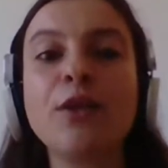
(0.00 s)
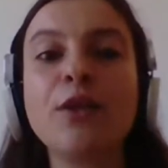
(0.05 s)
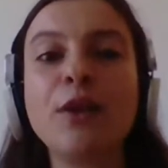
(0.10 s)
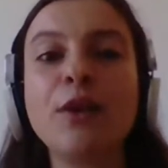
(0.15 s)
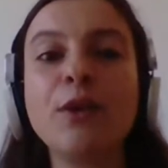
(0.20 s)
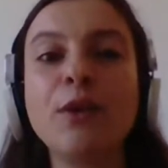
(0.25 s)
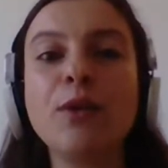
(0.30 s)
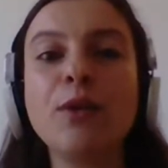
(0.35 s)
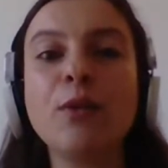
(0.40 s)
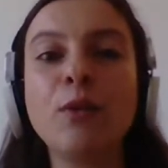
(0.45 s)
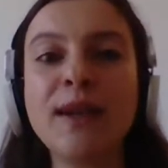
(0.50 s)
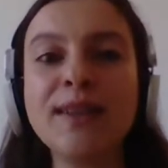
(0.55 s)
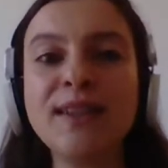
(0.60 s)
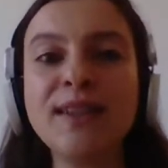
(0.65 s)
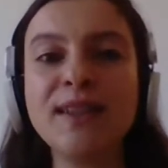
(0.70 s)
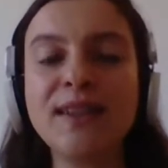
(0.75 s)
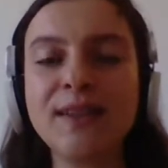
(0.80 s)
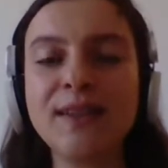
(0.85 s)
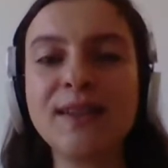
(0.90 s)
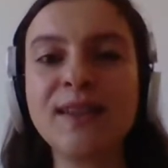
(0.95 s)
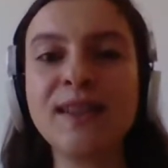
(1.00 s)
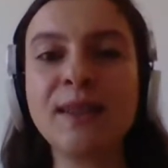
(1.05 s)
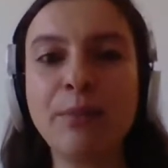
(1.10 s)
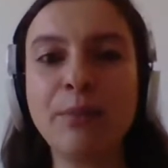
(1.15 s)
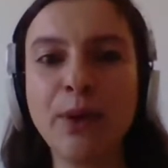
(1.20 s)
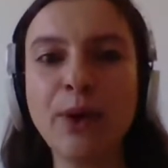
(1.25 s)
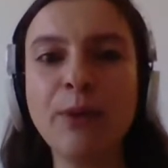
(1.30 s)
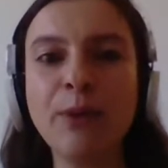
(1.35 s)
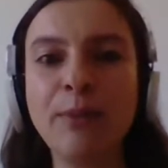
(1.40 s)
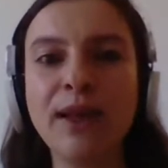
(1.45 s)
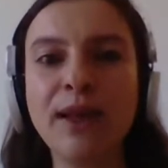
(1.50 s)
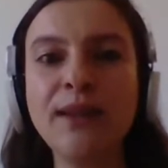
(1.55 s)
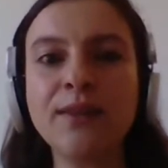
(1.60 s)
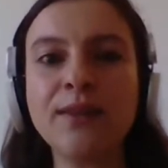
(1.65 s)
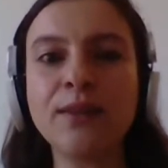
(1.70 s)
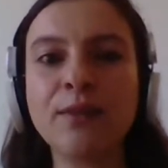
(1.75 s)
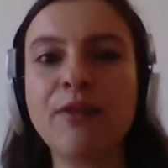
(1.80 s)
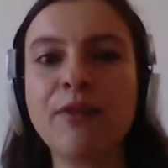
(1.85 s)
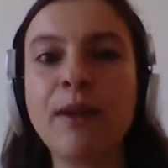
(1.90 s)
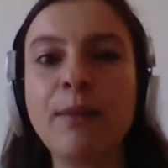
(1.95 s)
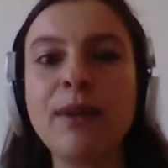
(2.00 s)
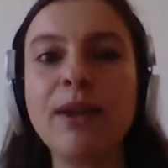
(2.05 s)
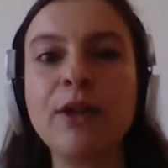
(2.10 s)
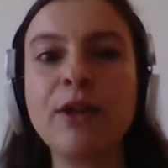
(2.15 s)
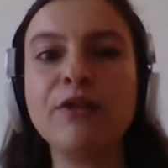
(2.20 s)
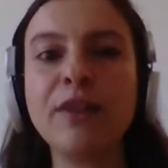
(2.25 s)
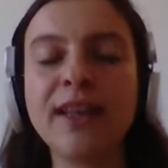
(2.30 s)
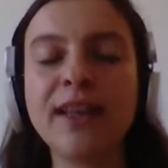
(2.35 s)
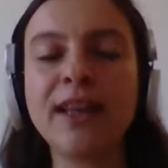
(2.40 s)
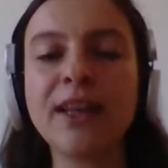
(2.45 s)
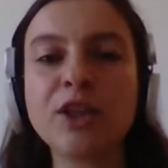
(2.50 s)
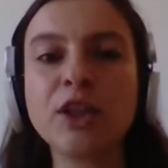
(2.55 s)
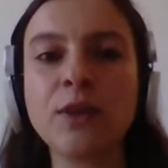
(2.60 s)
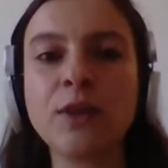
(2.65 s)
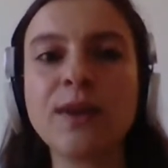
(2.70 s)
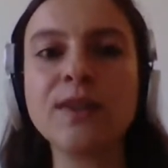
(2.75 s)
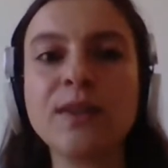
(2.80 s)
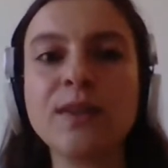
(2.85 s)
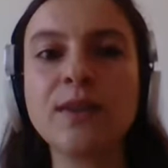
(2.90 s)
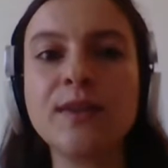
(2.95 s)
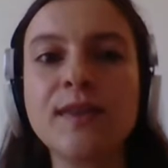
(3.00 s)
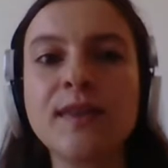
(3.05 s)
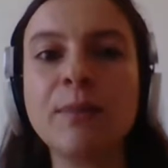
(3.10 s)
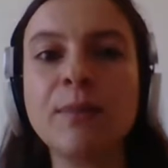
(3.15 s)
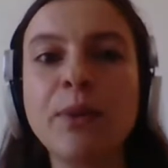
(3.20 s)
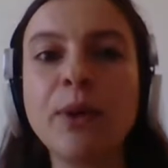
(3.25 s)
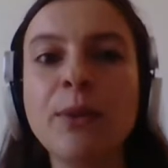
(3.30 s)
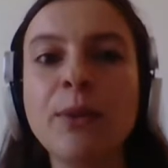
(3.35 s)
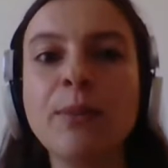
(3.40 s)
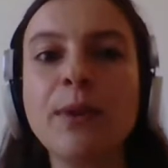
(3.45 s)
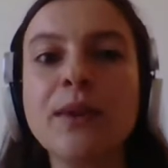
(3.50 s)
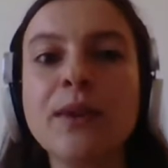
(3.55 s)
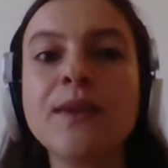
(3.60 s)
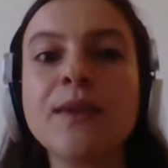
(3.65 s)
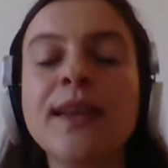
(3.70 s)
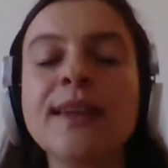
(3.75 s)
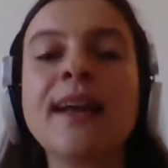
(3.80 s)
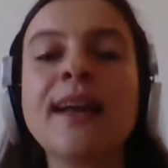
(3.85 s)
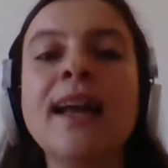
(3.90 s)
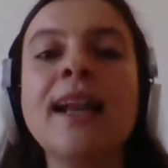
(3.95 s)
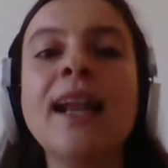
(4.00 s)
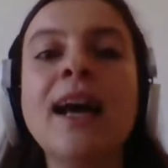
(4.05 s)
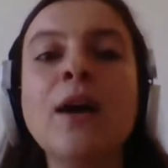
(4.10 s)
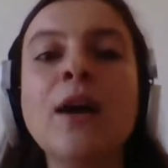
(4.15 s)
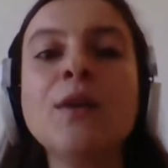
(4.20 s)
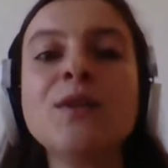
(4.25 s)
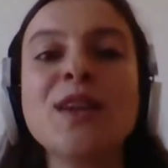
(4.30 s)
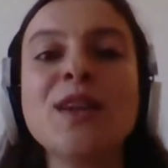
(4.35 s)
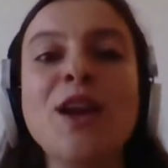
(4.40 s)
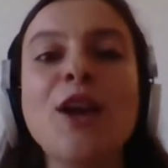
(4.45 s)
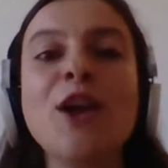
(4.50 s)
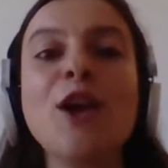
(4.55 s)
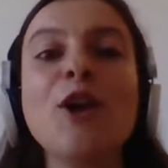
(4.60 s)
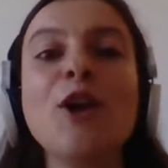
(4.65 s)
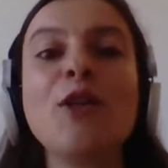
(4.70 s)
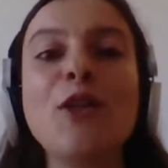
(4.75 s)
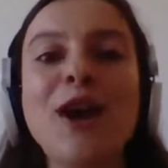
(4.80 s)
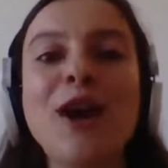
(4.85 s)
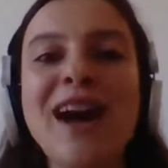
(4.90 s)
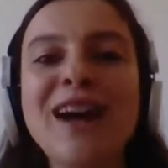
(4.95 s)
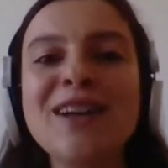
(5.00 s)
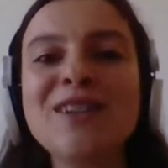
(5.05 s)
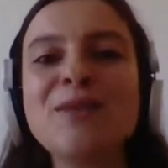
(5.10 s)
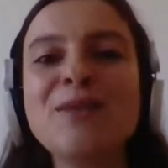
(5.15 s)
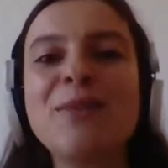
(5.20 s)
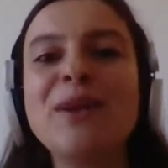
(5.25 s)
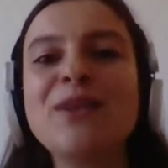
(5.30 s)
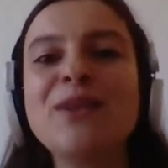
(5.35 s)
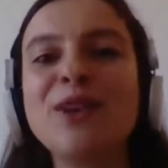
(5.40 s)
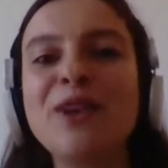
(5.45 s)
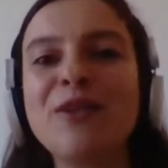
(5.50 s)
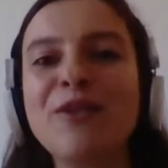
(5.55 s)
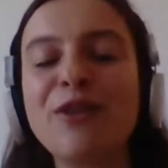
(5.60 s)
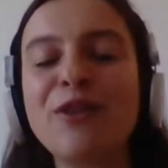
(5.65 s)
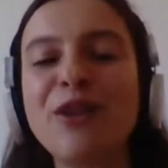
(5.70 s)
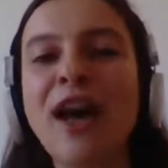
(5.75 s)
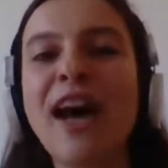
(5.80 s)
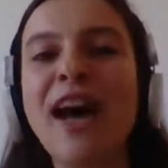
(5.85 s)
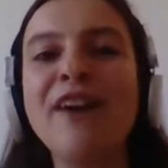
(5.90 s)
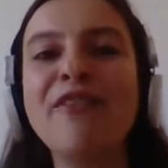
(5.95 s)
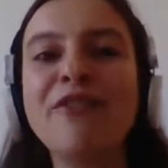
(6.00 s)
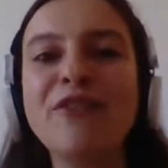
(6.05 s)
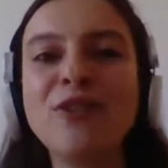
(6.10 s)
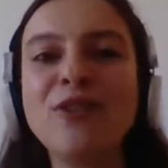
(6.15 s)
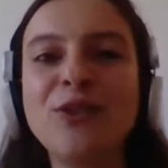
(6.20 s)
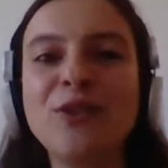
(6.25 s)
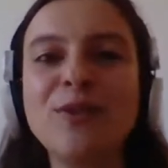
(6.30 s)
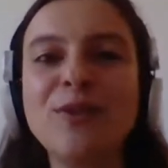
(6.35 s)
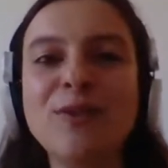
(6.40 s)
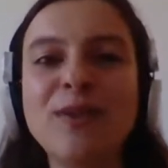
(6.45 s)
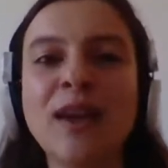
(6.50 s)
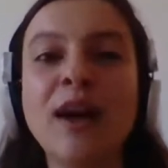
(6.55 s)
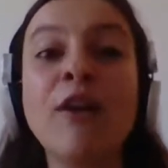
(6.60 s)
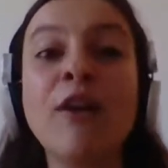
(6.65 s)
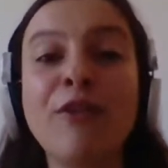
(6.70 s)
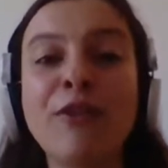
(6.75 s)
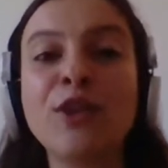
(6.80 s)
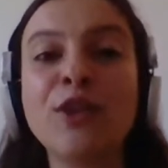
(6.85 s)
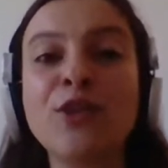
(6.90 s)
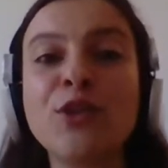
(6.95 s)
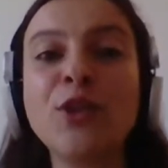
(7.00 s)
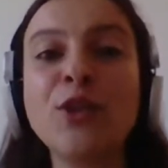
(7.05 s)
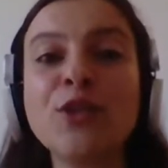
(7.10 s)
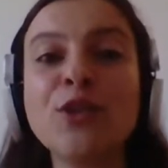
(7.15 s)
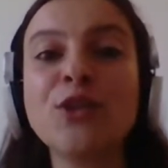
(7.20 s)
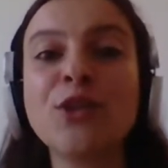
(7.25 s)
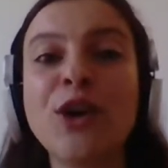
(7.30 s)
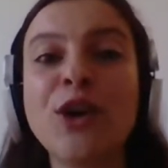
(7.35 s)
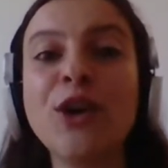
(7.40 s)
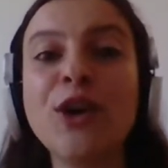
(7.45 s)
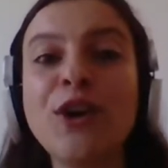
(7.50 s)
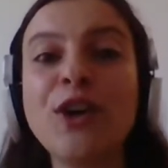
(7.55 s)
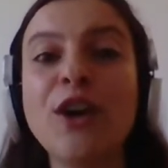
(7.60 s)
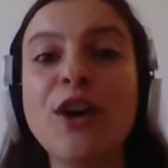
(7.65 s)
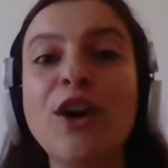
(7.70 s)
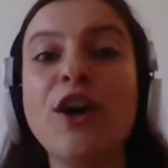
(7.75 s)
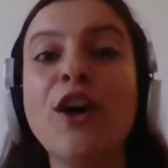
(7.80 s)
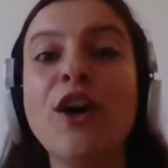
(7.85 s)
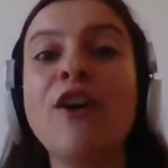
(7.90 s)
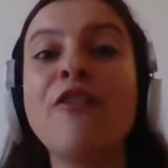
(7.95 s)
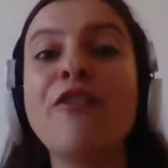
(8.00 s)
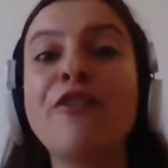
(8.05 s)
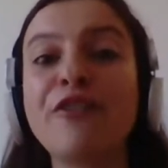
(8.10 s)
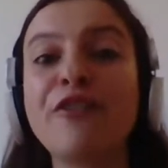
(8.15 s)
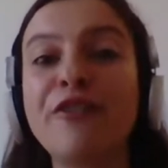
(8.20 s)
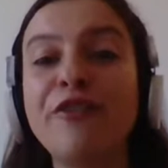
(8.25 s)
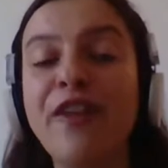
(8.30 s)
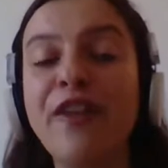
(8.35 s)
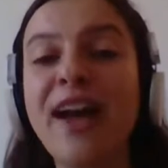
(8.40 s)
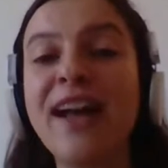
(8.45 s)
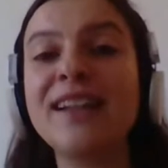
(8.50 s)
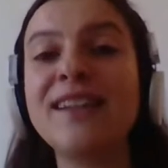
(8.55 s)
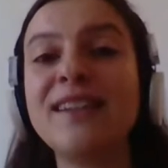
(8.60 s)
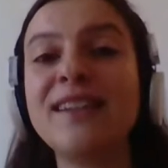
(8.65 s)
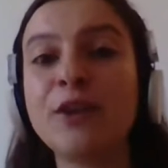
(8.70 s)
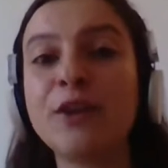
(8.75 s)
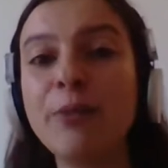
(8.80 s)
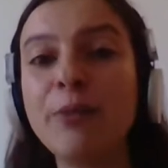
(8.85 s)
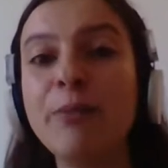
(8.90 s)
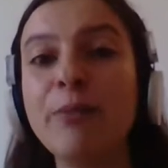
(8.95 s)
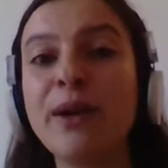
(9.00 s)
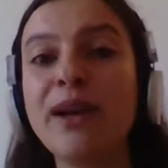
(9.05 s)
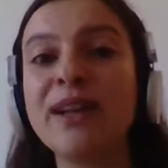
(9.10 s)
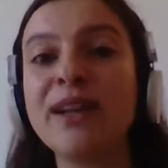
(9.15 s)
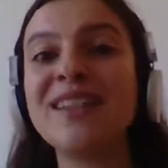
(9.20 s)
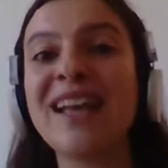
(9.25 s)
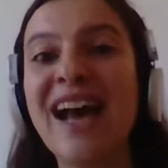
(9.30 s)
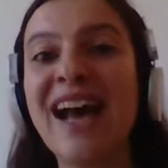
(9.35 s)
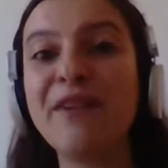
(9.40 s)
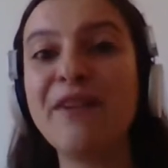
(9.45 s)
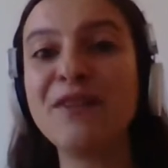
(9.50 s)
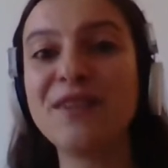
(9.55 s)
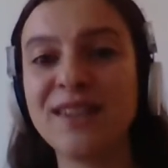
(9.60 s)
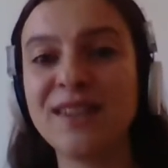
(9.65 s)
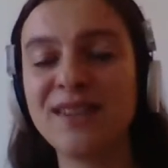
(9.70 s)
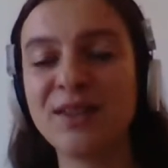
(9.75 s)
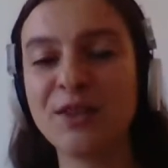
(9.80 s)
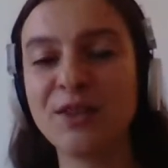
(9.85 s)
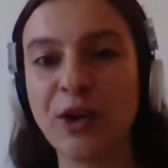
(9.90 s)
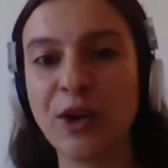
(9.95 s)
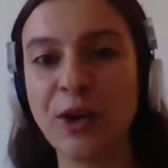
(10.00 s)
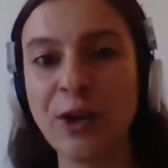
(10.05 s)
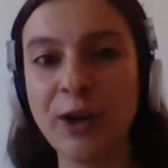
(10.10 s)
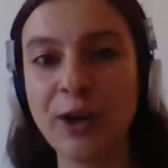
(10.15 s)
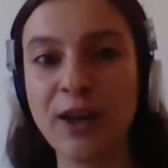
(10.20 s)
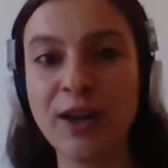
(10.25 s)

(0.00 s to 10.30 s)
the residency permit, family unification residency permit, that allows the husband of the daughter of Fadi Kumbar's half-sister.